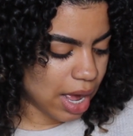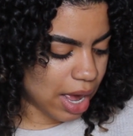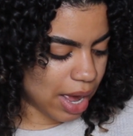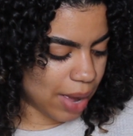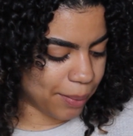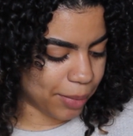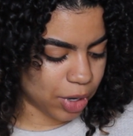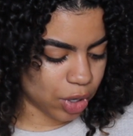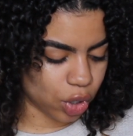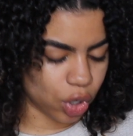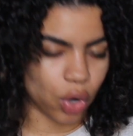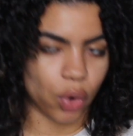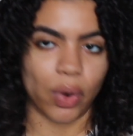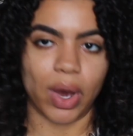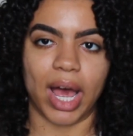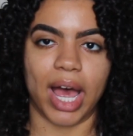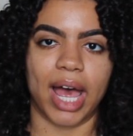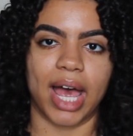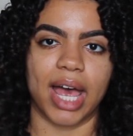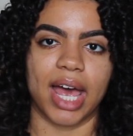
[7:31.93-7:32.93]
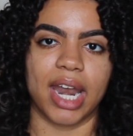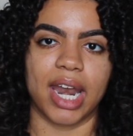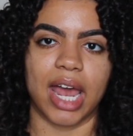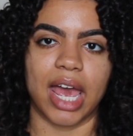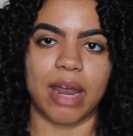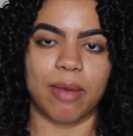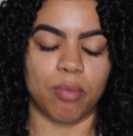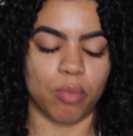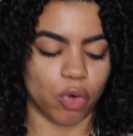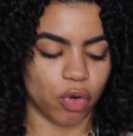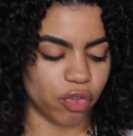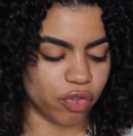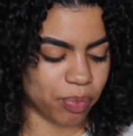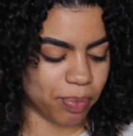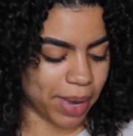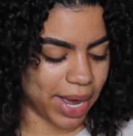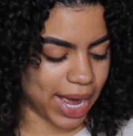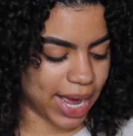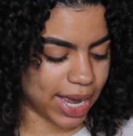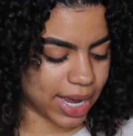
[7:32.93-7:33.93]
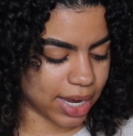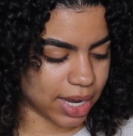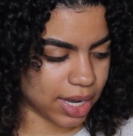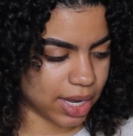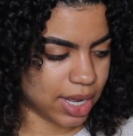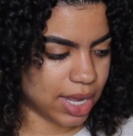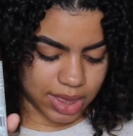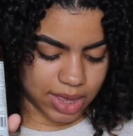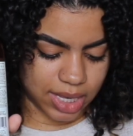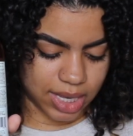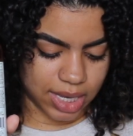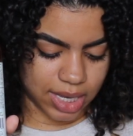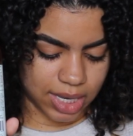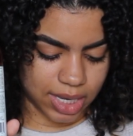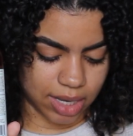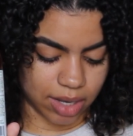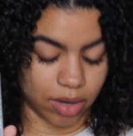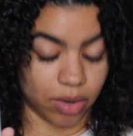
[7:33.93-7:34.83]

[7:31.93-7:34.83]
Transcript: I'm going to go ahead and move back the,